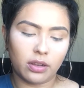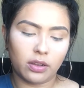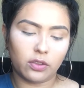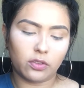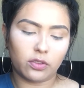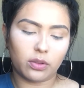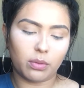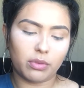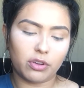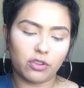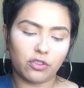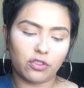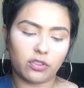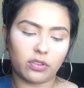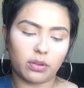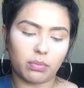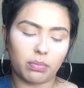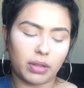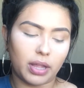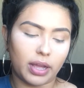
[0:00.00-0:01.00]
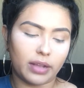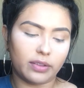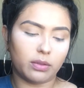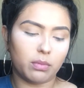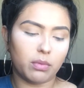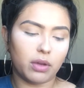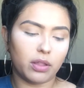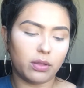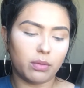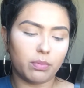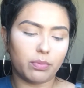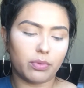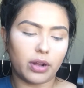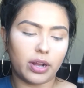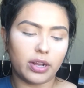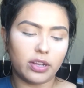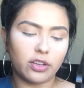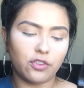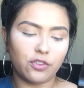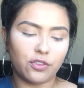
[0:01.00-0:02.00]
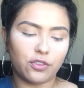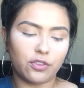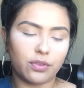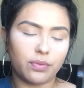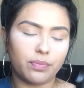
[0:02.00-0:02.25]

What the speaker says: So I'm going to just apply some on the brush